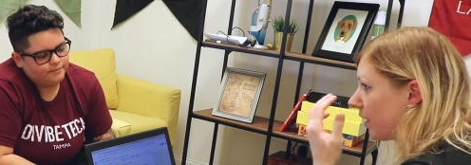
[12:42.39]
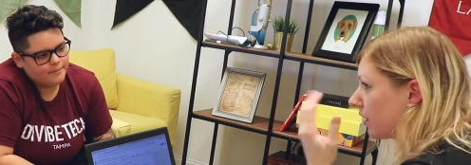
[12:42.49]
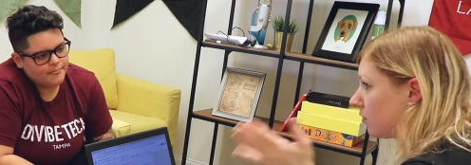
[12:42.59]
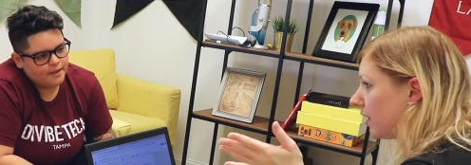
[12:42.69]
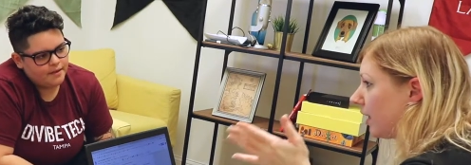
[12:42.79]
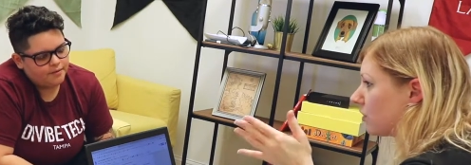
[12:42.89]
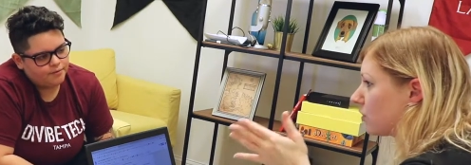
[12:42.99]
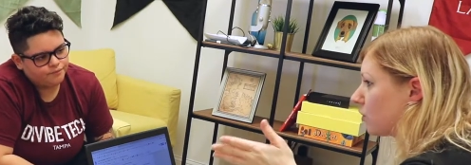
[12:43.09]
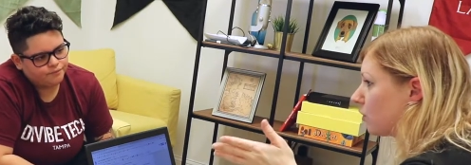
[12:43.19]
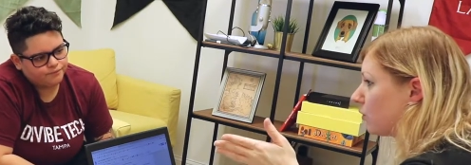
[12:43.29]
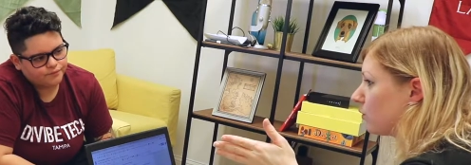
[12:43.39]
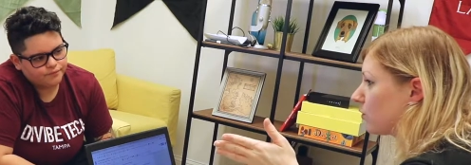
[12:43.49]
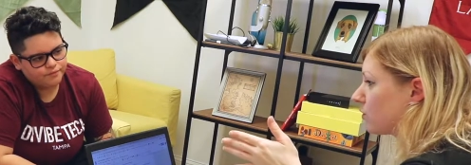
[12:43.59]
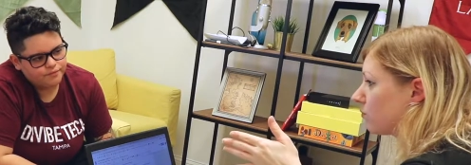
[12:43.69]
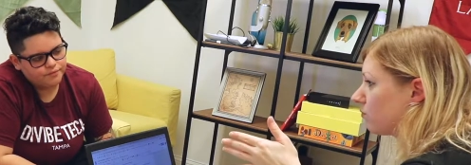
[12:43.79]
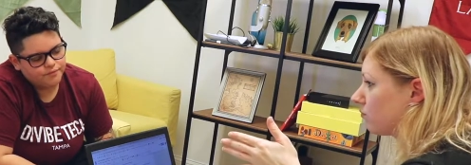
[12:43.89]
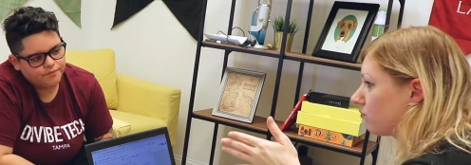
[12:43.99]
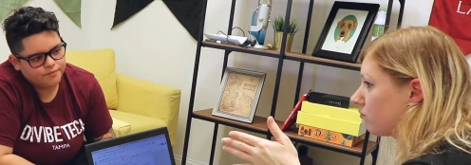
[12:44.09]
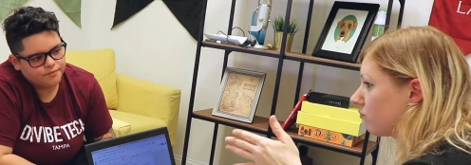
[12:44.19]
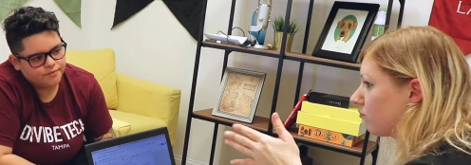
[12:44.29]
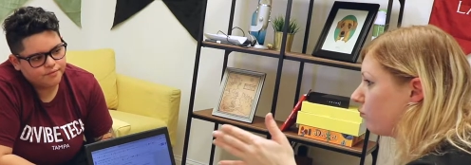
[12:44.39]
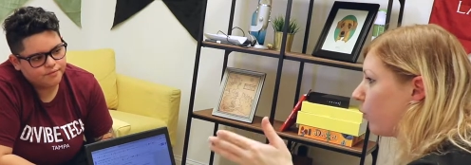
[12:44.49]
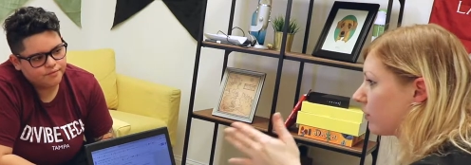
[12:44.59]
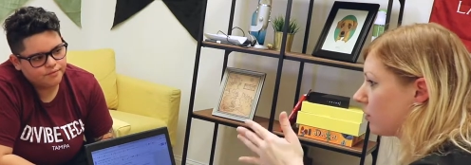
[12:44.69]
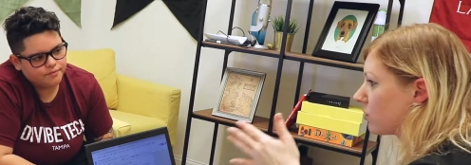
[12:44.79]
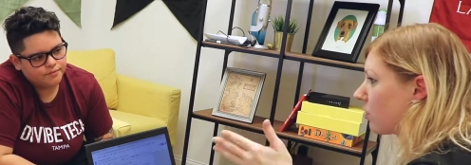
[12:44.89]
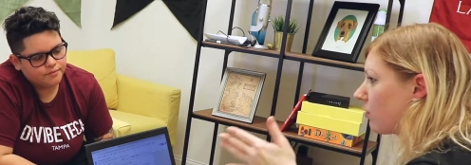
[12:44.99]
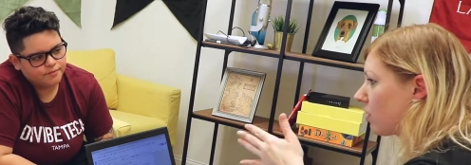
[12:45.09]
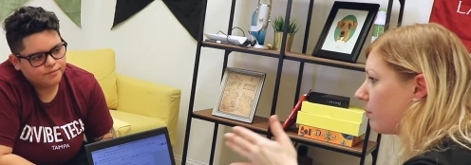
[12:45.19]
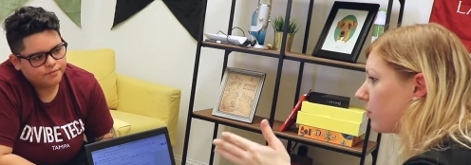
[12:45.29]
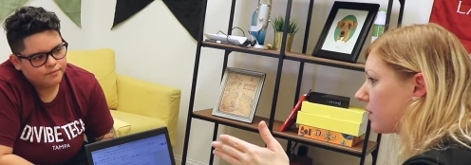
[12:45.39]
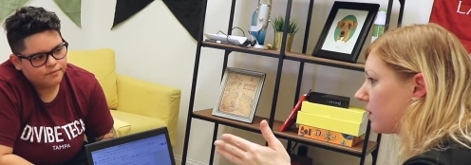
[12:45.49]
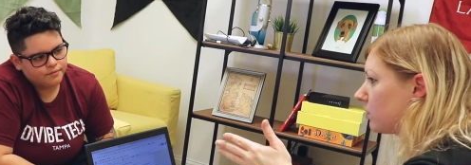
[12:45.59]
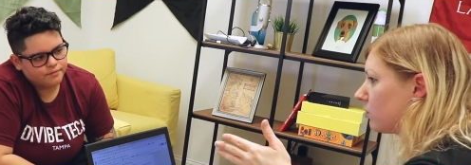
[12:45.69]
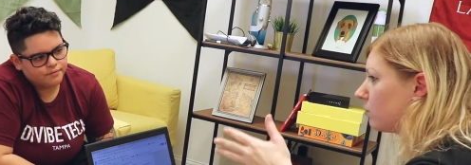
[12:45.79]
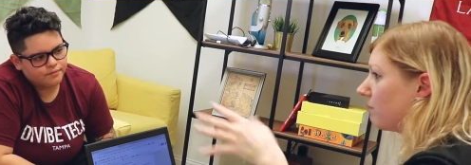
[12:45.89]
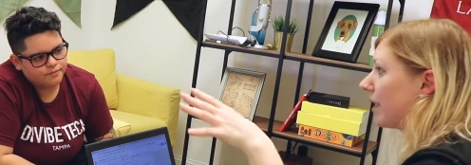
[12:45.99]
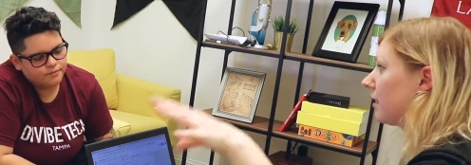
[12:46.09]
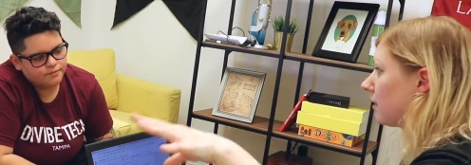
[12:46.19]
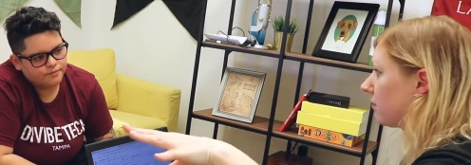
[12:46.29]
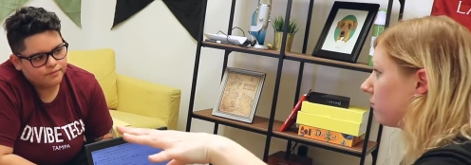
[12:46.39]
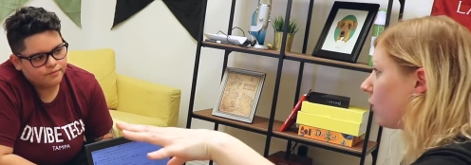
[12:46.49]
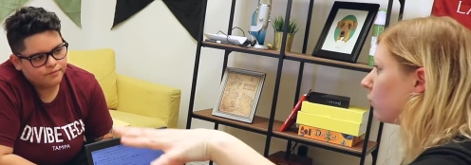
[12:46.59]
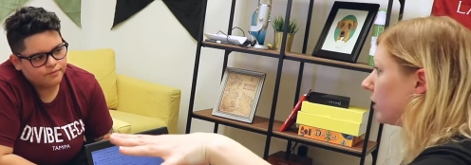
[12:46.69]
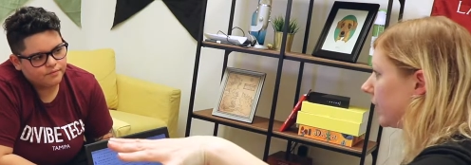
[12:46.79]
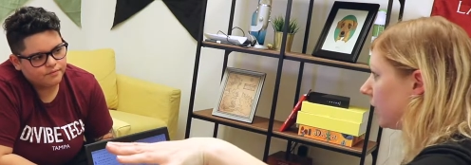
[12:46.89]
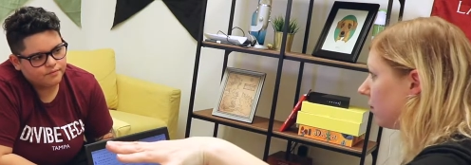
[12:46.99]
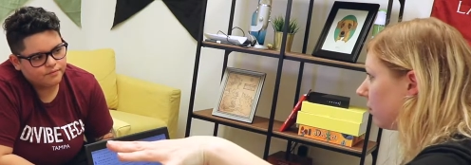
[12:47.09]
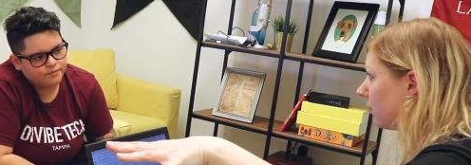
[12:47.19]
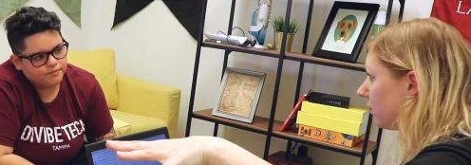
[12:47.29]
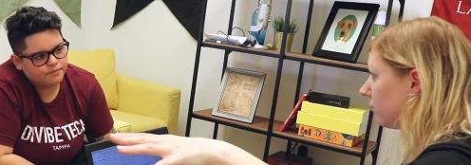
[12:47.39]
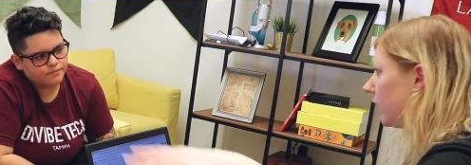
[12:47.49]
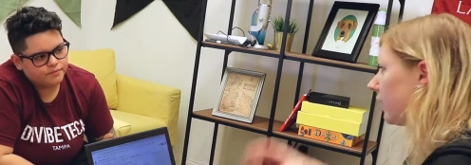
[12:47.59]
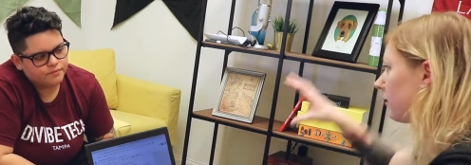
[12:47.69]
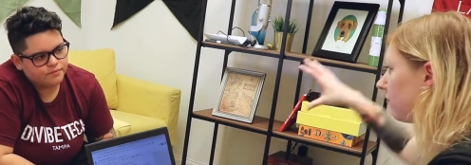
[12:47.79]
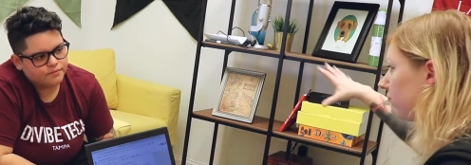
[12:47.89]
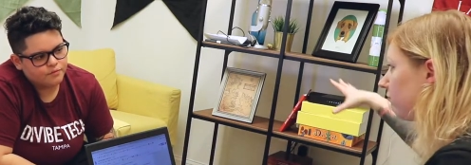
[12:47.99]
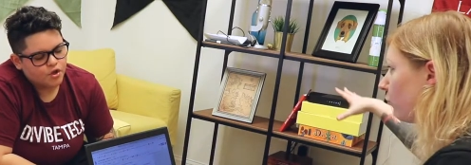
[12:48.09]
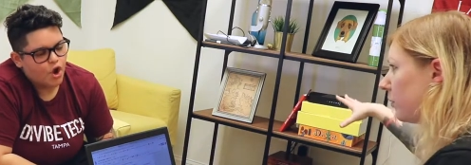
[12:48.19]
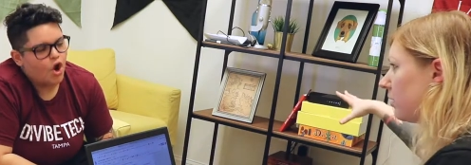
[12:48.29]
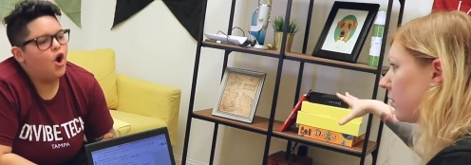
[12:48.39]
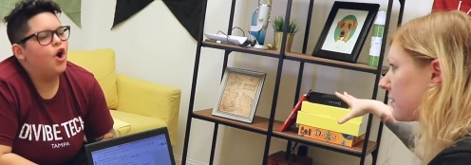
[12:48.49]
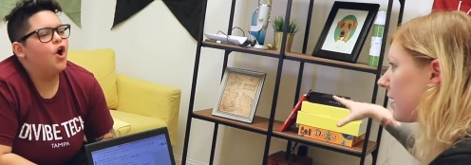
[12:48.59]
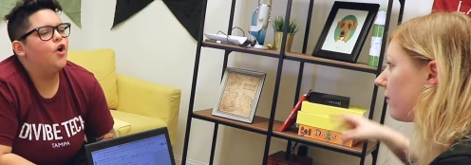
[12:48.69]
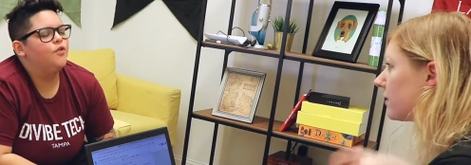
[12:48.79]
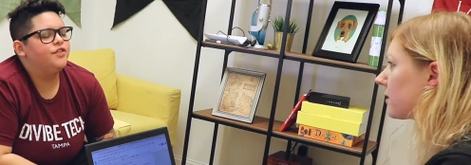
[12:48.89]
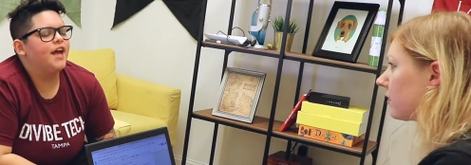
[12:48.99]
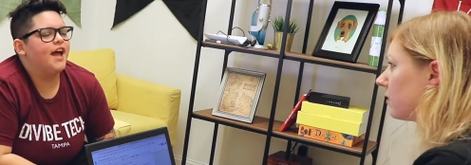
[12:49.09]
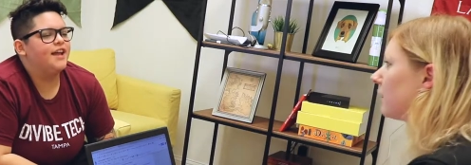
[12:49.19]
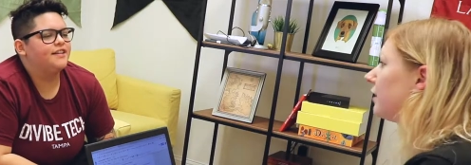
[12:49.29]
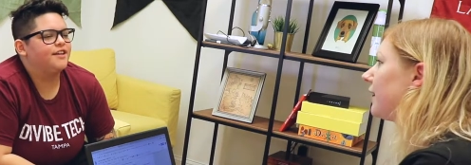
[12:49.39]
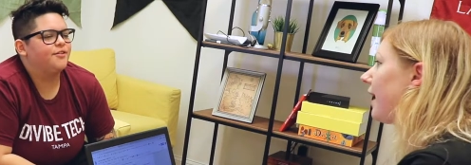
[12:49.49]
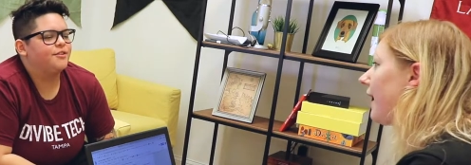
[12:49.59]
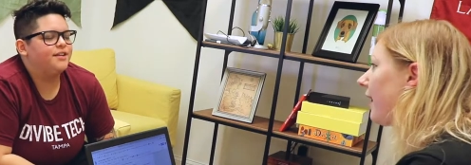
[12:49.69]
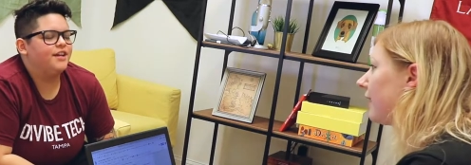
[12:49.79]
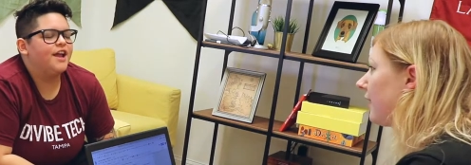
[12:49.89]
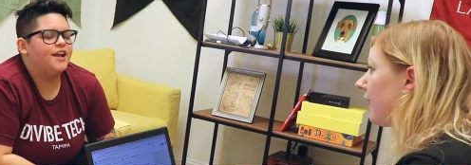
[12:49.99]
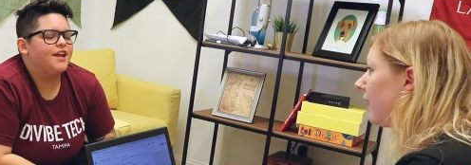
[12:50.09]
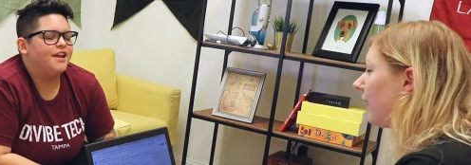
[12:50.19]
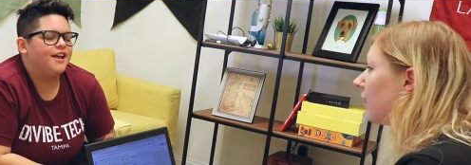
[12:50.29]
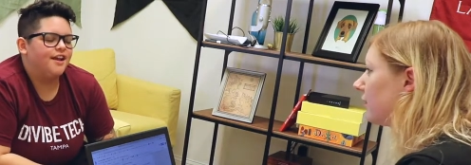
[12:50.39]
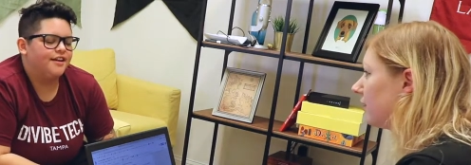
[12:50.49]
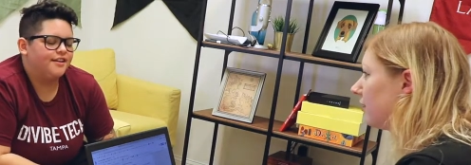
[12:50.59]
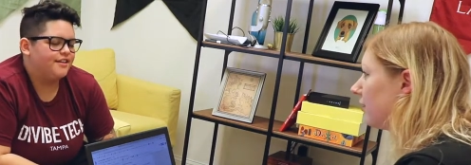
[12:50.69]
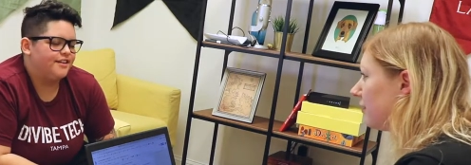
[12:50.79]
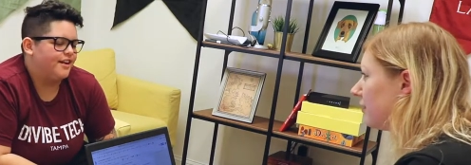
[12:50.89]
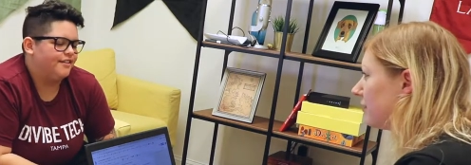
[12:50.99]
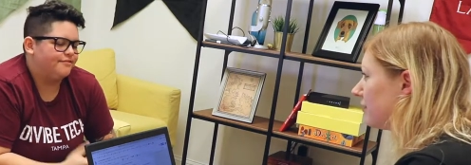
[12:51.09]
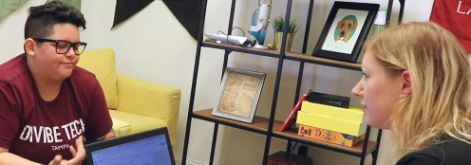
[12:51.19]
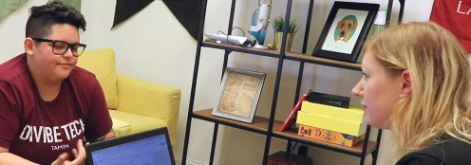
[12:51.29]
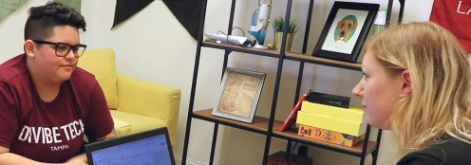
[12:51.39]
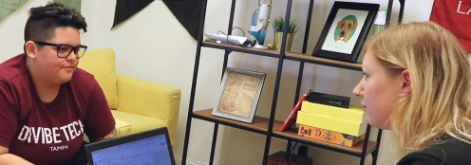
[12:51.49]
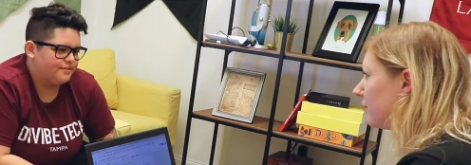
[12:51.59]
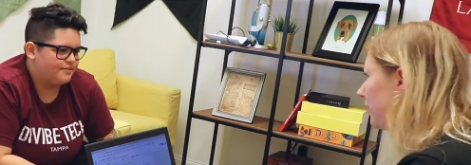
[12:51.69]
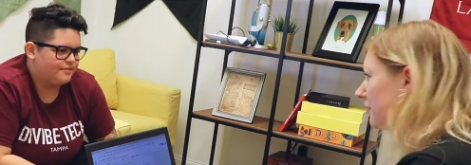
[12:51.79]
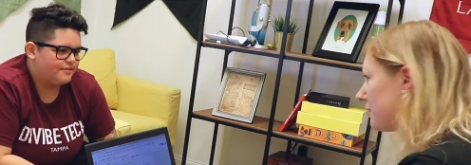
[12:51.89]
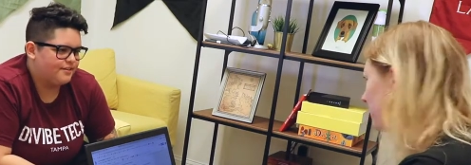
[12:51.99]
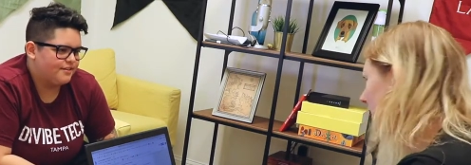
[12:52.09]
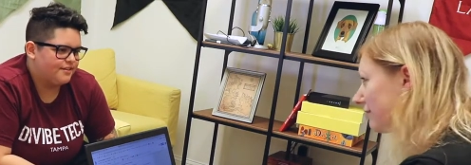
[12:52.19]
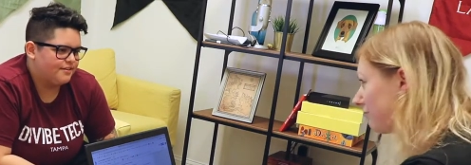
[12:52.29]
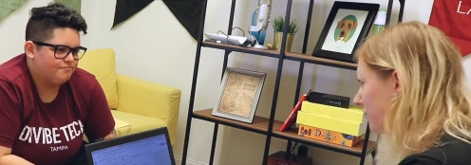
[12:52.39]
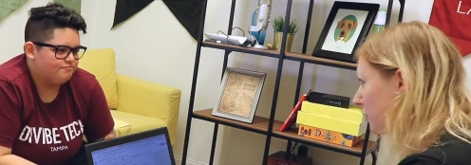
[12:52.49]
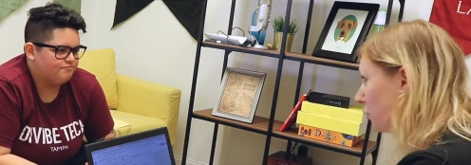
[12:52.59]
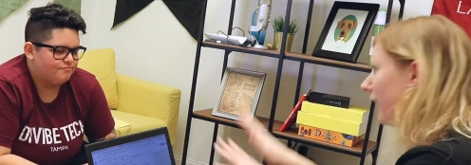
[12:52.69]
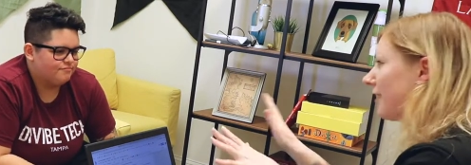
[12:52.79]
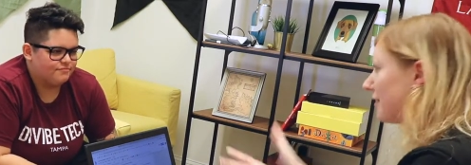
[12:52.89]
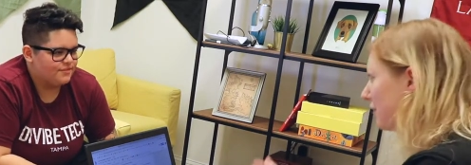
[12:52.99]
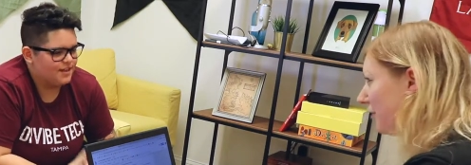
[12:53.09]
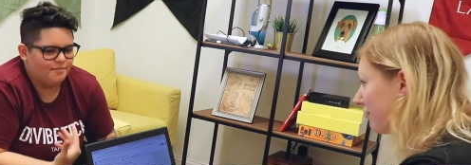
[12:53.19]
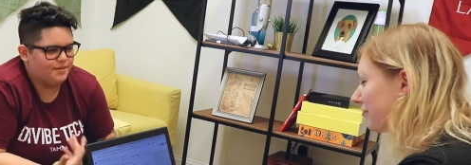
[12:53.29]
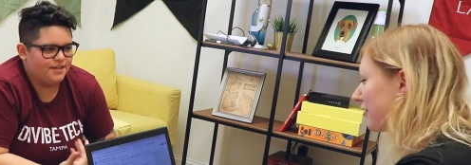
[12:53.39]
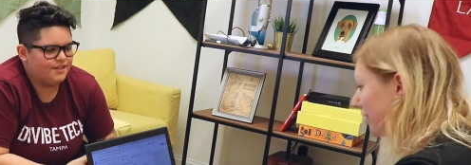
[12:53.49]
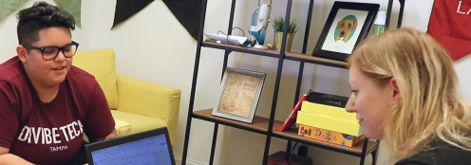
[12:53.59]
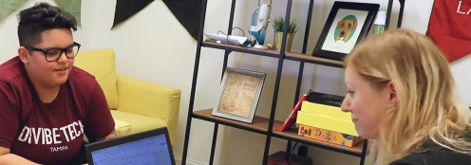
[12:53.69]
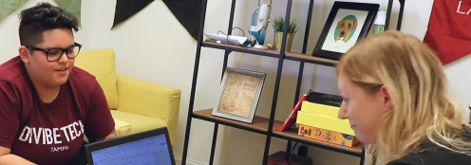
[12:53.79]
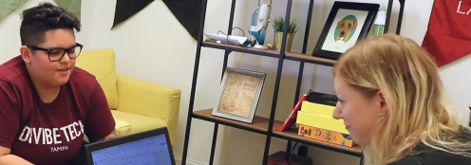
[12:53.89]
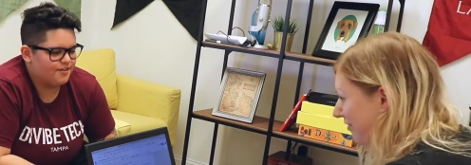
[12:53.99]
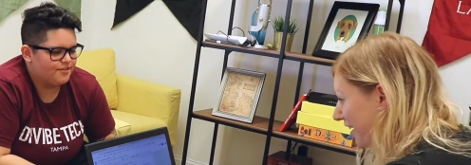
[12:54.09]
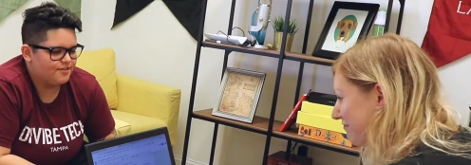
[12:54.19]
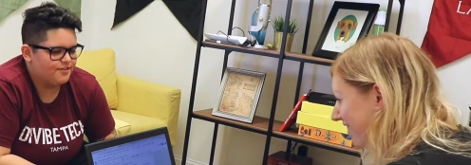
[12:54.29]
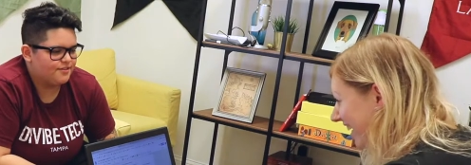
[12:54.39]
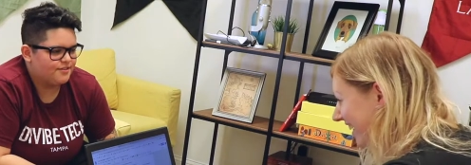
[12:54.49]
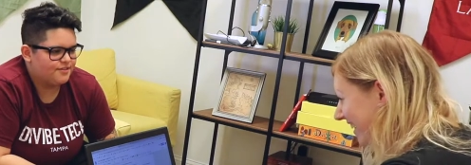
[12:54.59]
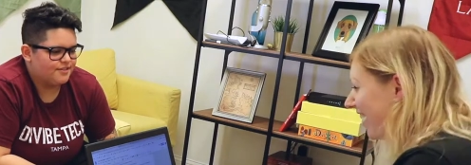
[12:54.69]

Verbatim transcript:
Speaker 1: like you can't choose whether you show a job posting to male only, like women. Oh, that is that yeah, what mean? Yeah, yeah, yeah, yeah. yeah. yeah that doesn't impact your ads at all? Not me, okay. no, no, no. Yeah.